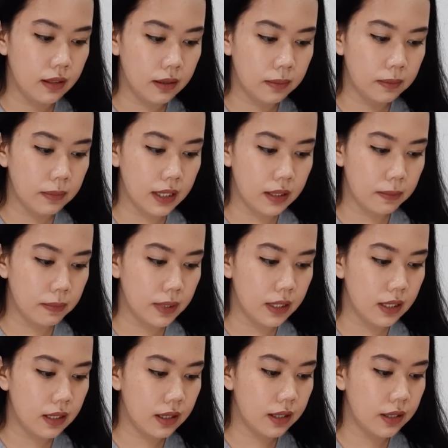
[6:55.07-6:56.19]
You make me
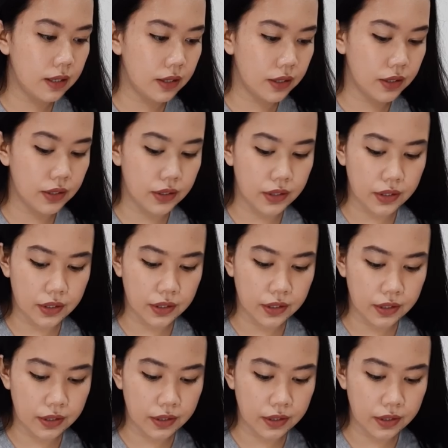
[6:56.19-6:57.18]
glow.